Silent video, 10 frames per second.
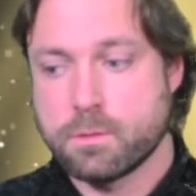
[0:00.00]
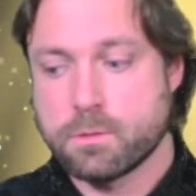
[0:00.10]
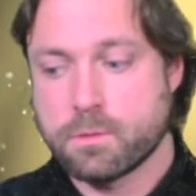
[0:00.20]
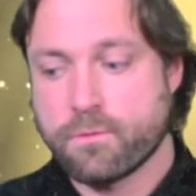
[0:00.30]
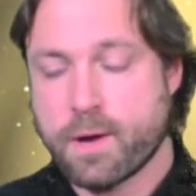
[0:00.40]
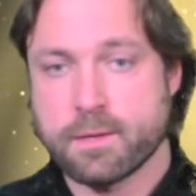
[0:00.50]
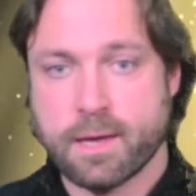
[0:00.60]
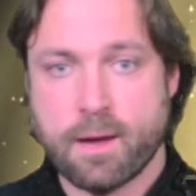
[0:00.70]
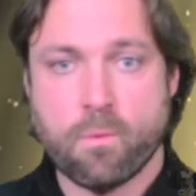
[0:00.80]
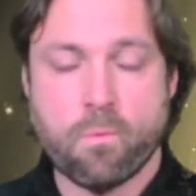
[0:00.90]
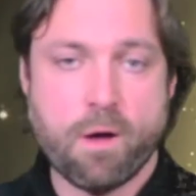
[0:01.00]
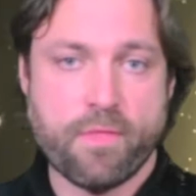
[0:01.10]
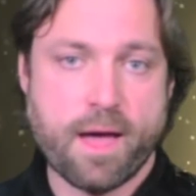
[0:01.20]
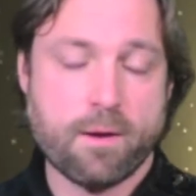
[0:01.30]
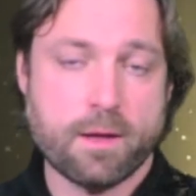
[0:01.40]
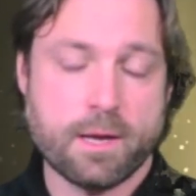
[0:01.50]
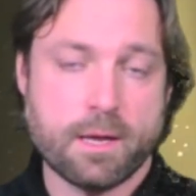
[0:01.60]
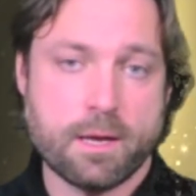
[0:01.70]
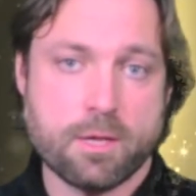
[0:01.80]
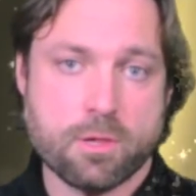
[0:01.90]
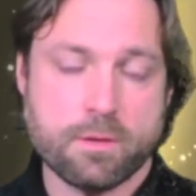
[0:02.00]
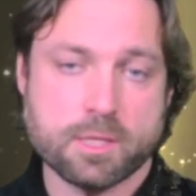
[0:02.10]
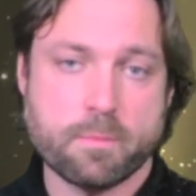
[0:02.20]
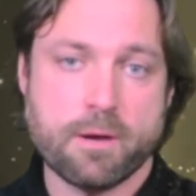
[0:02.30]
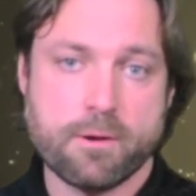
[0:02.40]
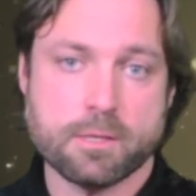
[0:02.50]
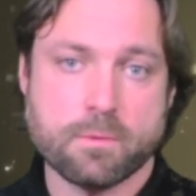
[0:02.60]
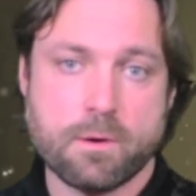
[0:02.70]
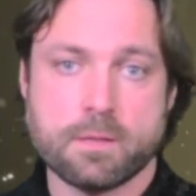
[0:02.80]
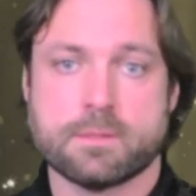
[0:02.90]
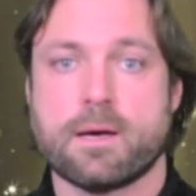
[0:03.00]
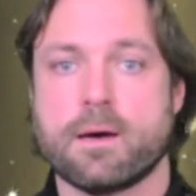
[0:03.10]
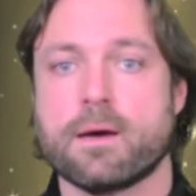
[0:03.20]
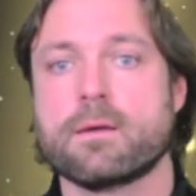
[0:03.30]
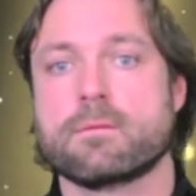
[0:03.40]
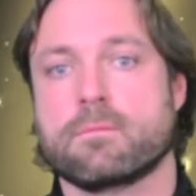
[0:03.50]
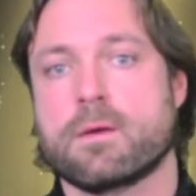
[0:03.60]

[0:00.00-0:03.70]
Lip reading: to finding out what that initial experience was, that I